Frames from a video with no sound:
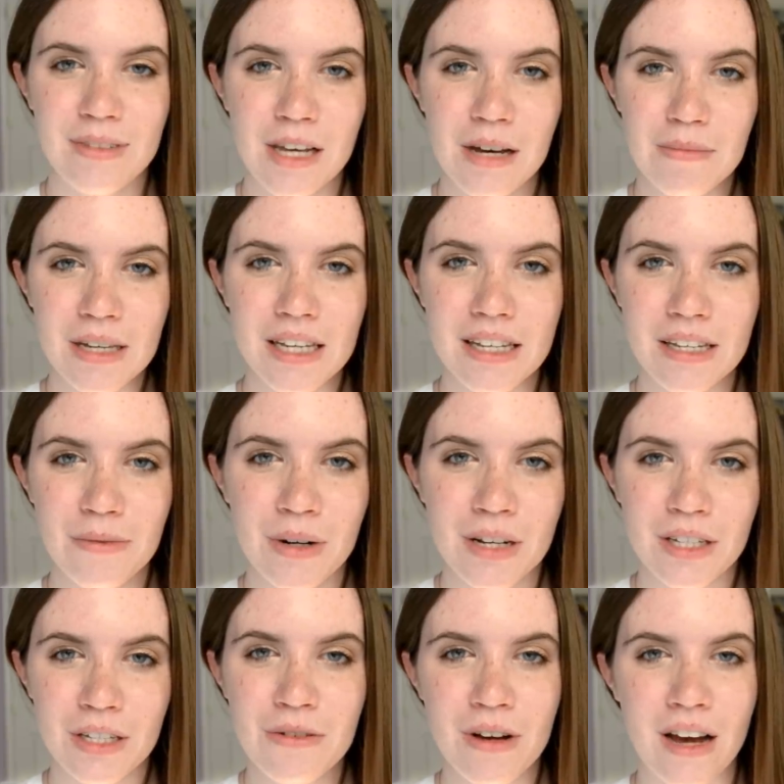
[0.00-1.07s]
tell me
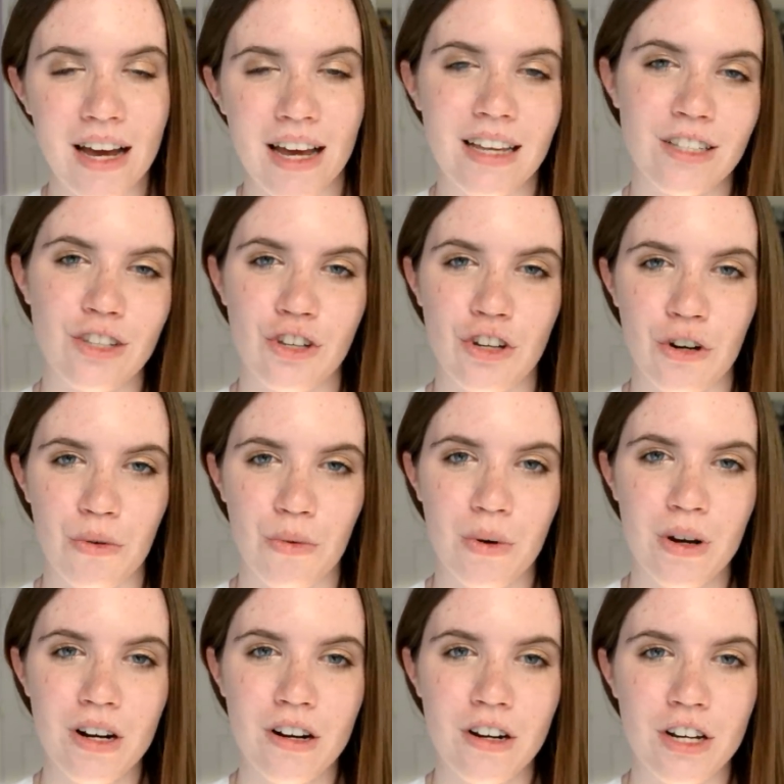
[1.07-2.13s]
what you guys, you know,
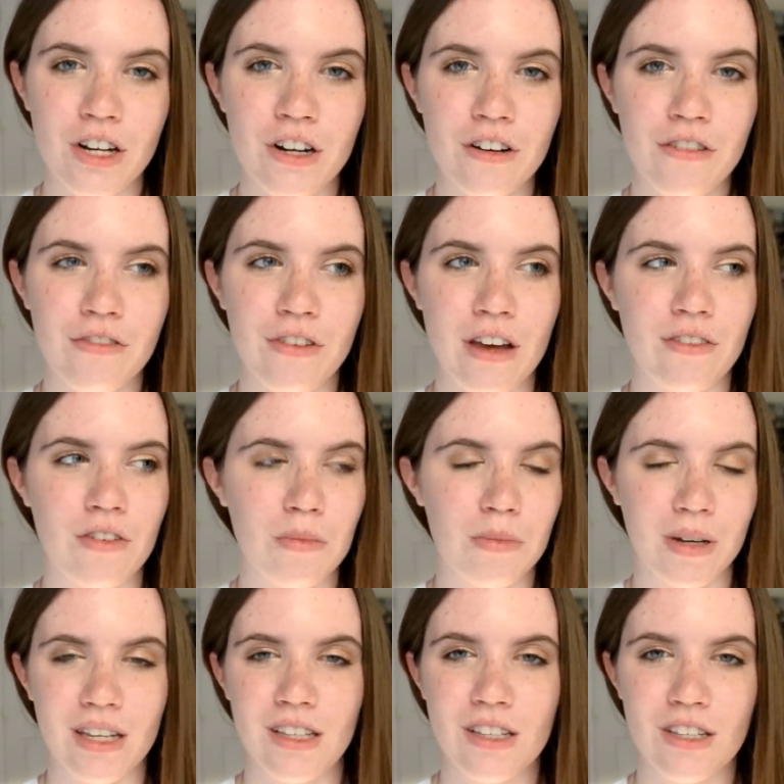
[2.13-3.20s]
what are your favorite
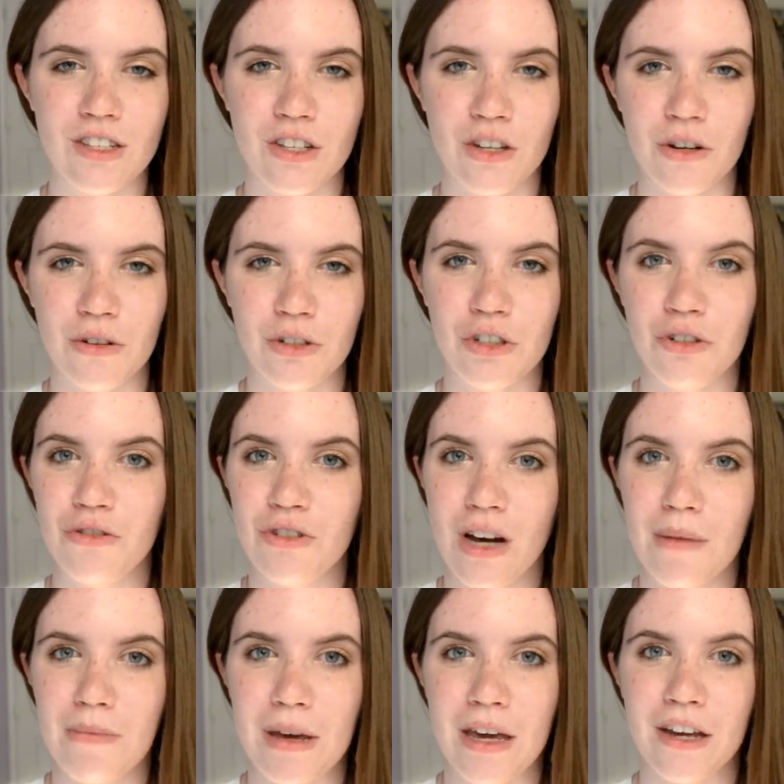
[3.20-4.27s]
places to go shoe
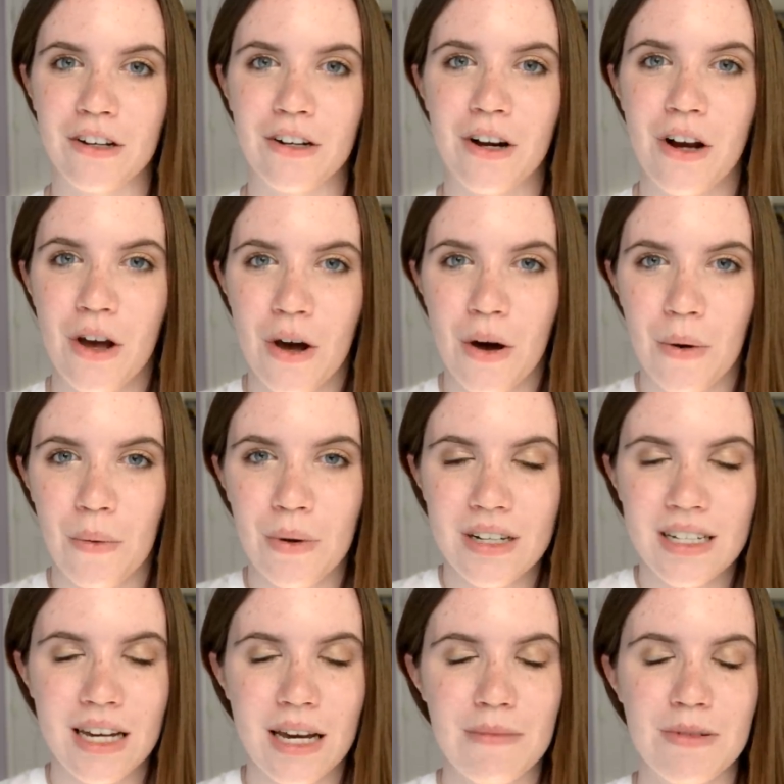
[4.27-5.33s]
shopping or
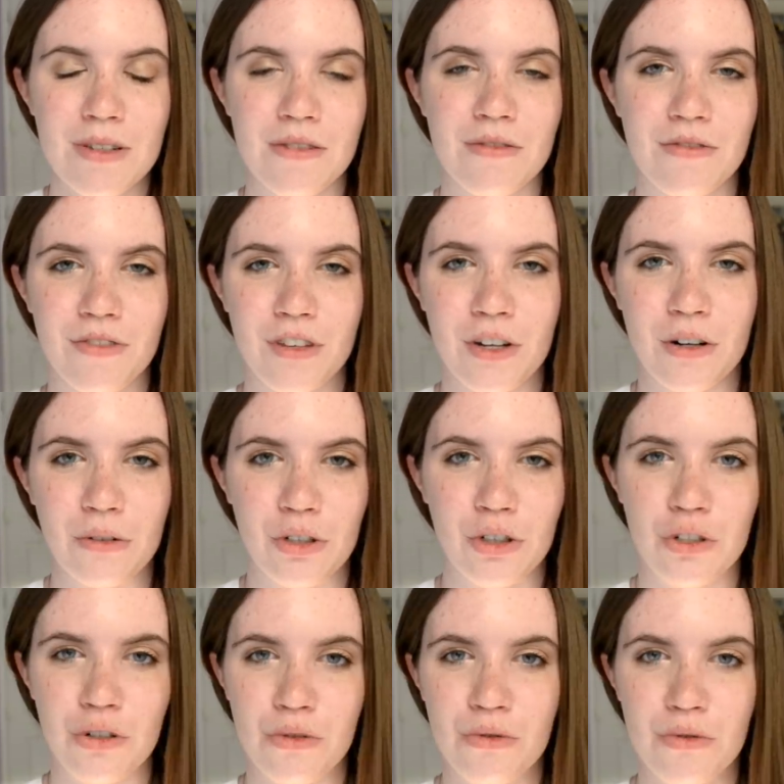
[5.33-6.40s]
what types of, you know,
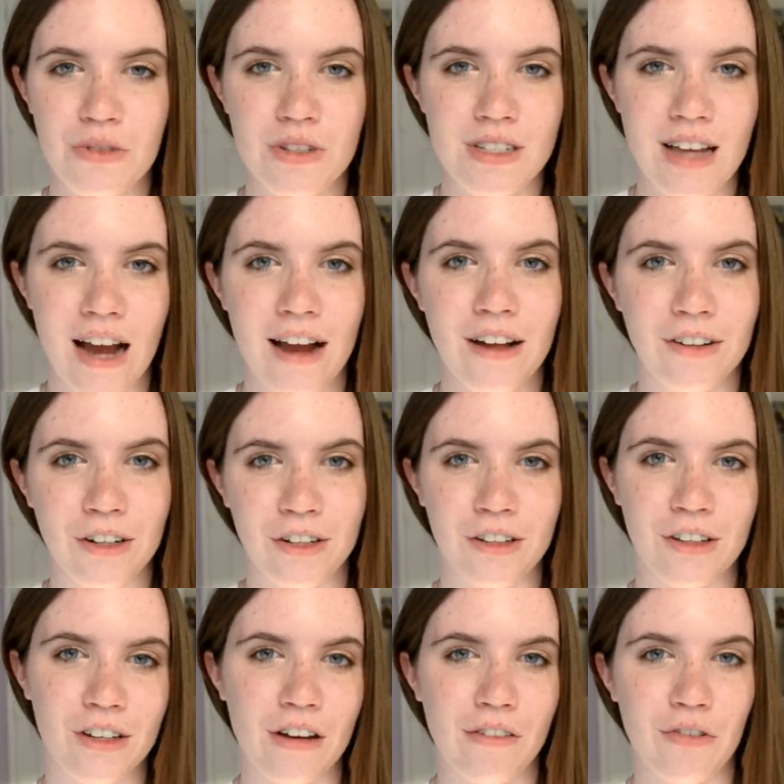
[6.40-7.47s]
shoes style are you
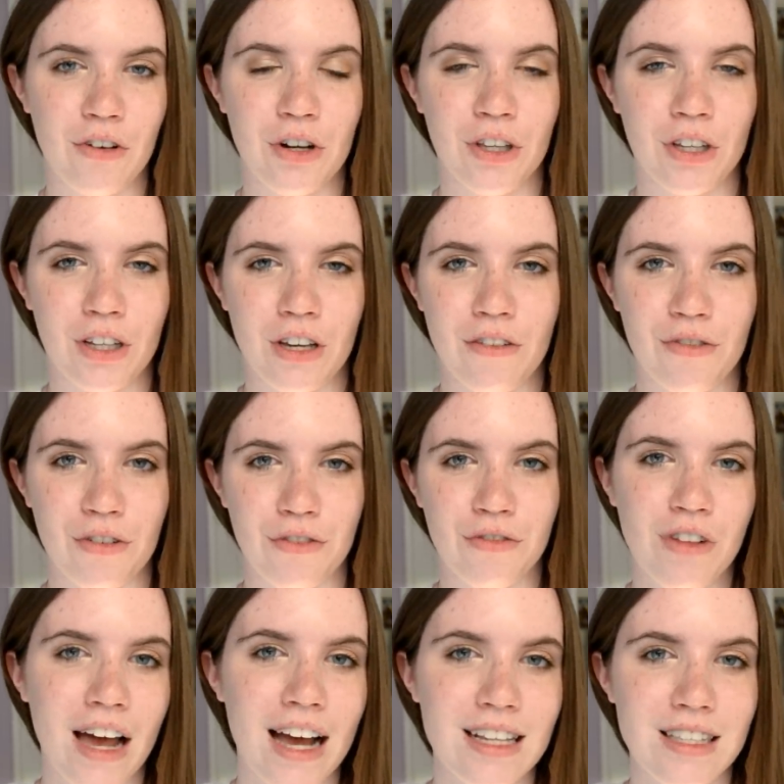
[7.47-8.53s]
looking for? Are you looking for
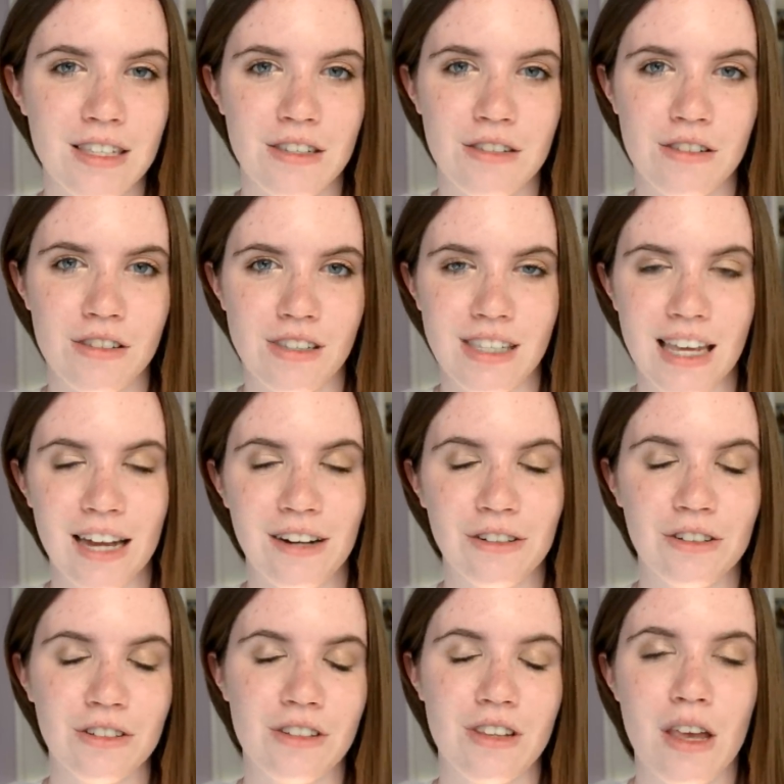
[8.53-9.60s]
flats,
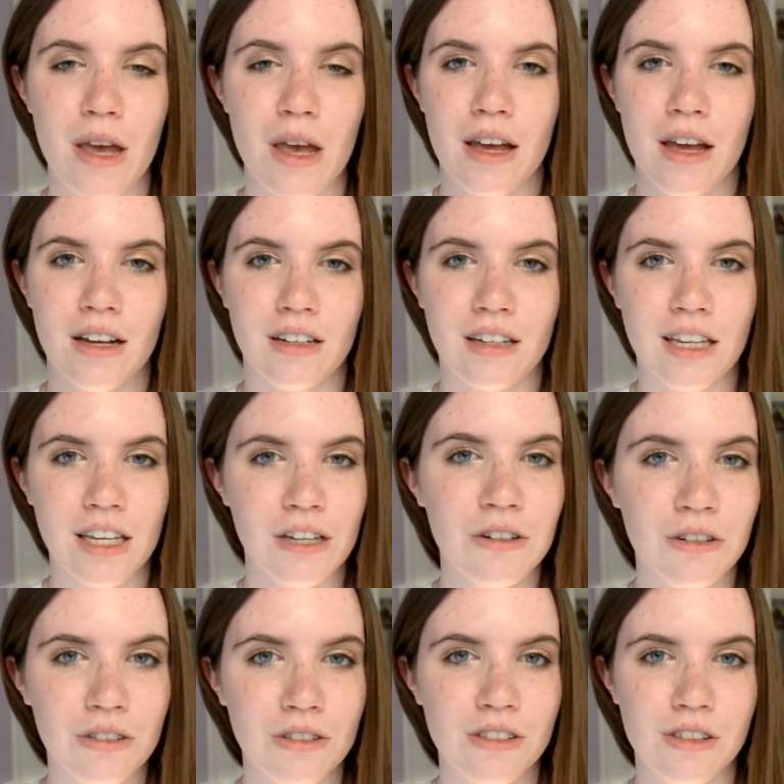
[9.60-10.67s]
sandals,
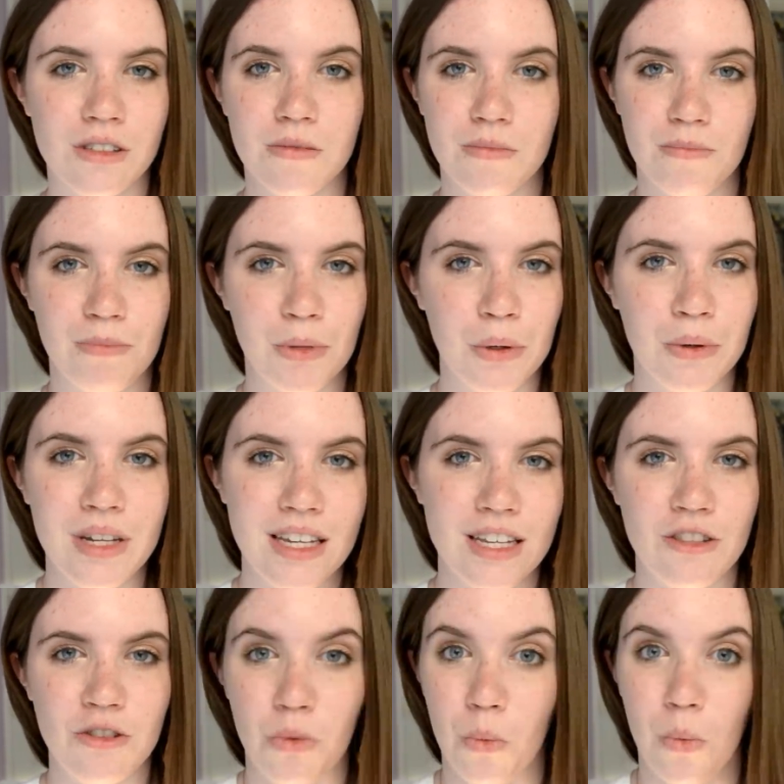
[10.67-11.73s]
heels,
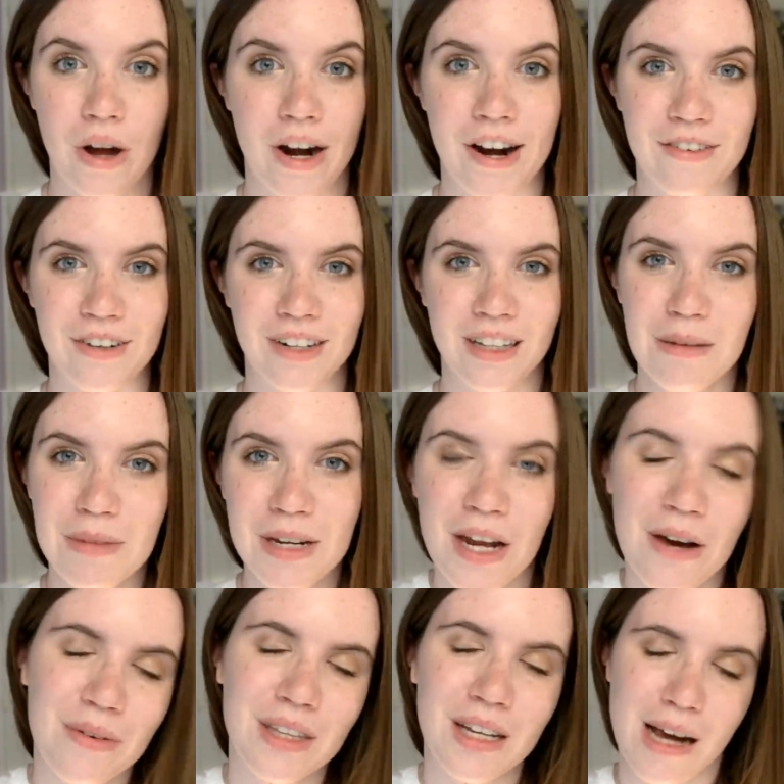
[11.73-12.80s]
booties, whatever. Let me
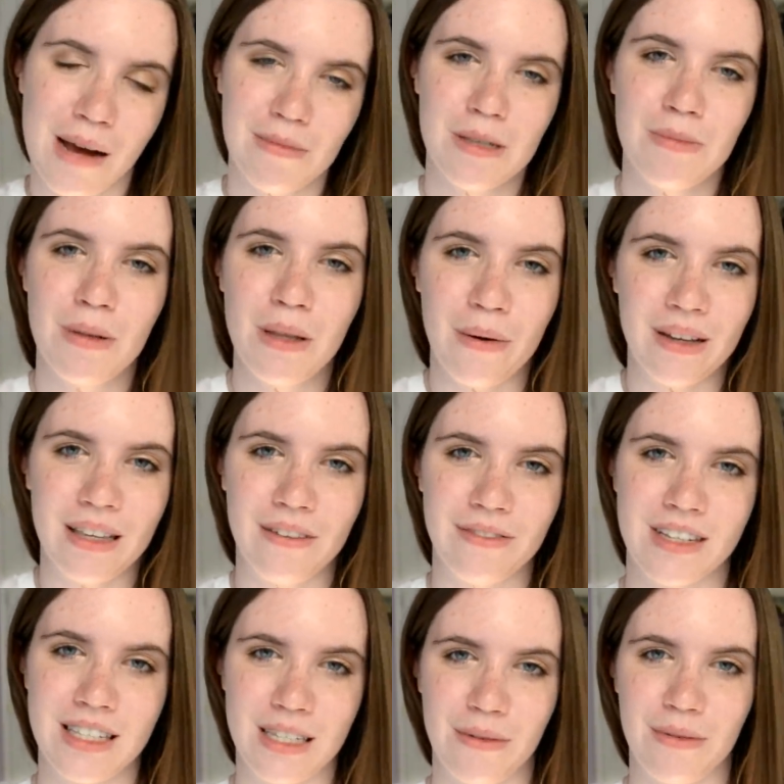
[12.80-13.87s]
know in the comments below. I'd love
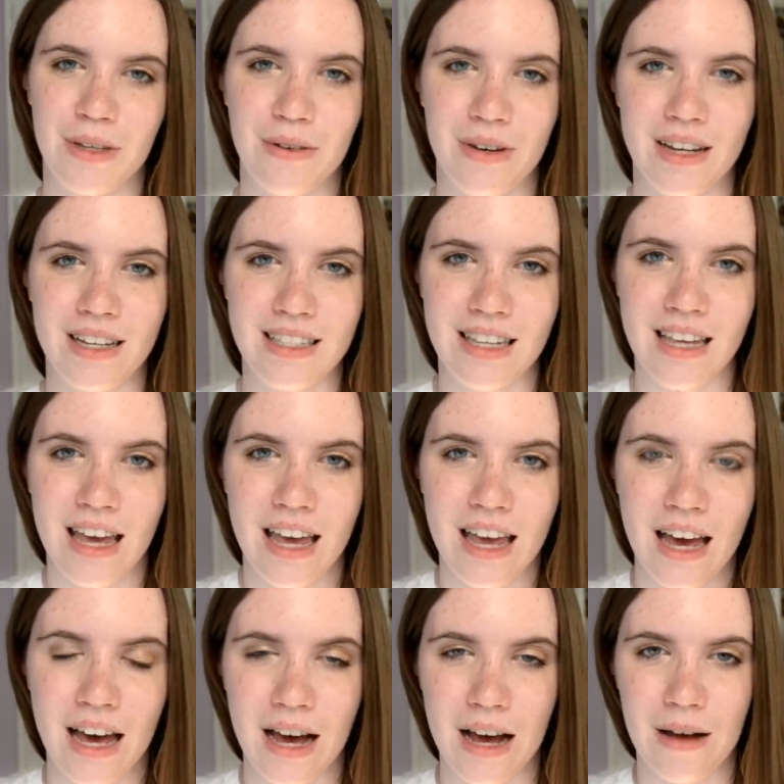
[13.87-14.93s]
to see what you guys
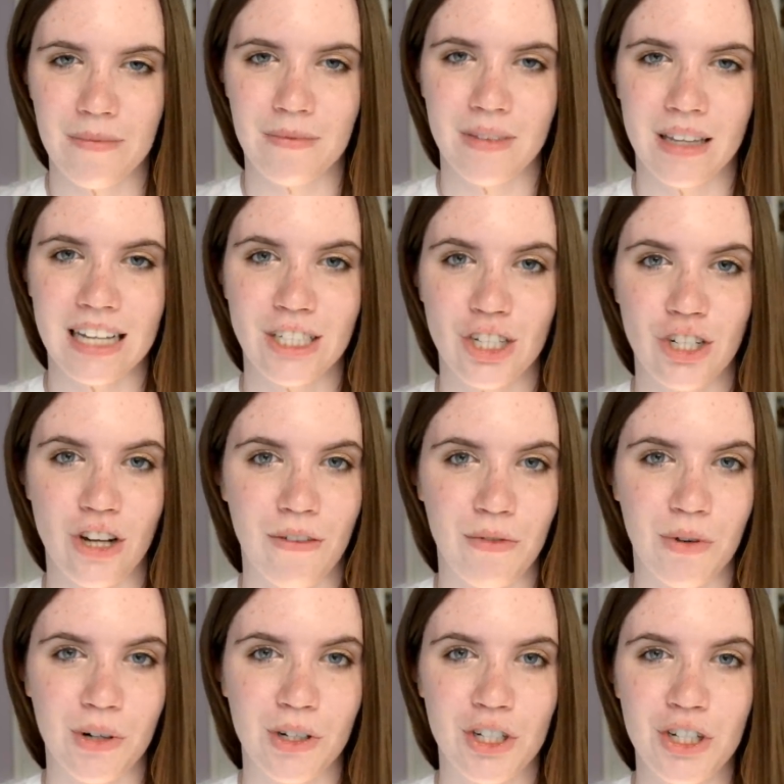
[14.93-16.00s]
um, like to shop
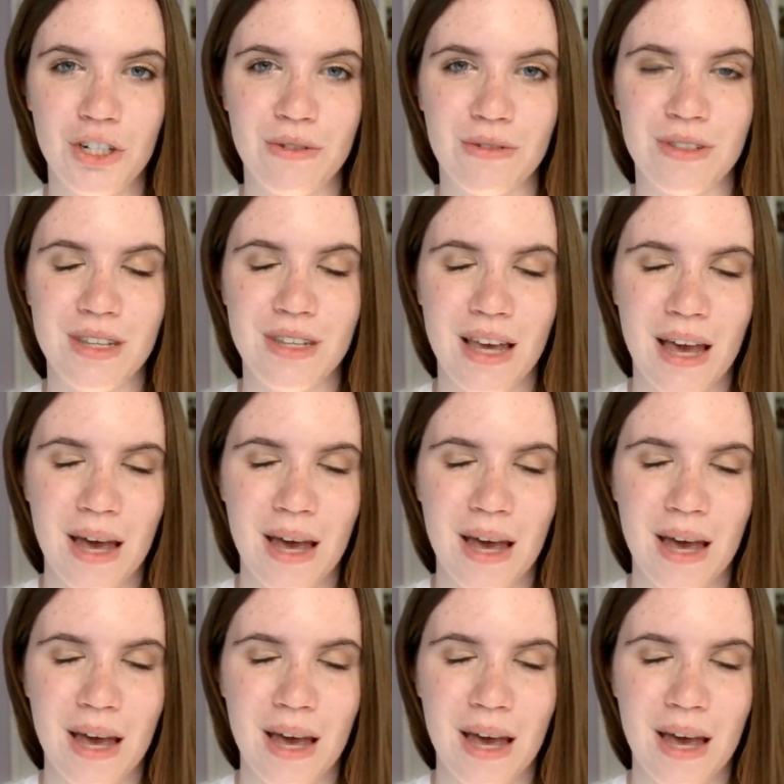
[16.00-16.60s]
for in shoes.